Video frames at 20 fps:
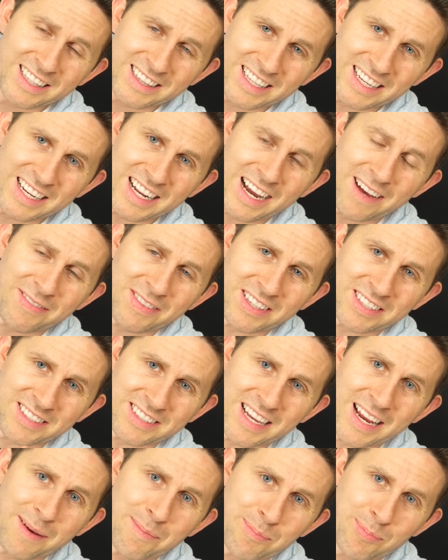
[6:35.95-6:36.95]
They'd have the
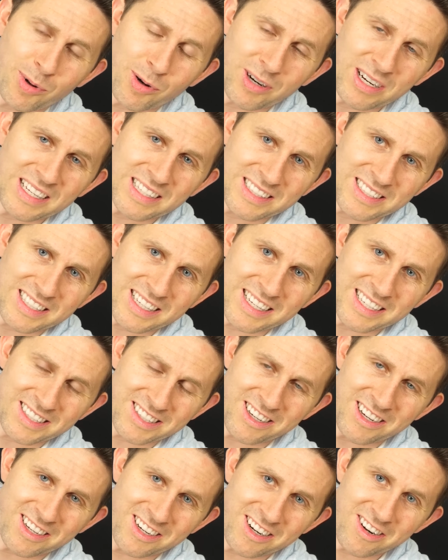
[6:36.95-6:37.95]
same buoyancy as
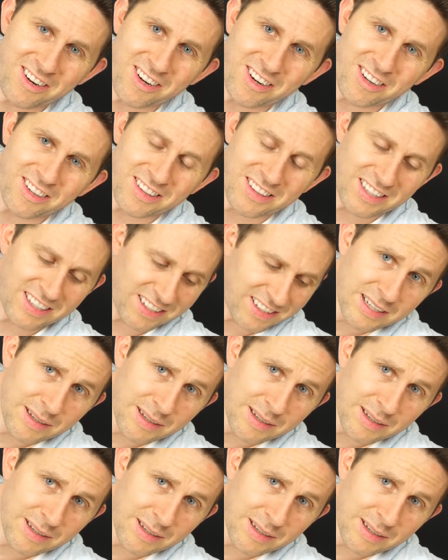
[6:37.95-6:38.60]
on Earth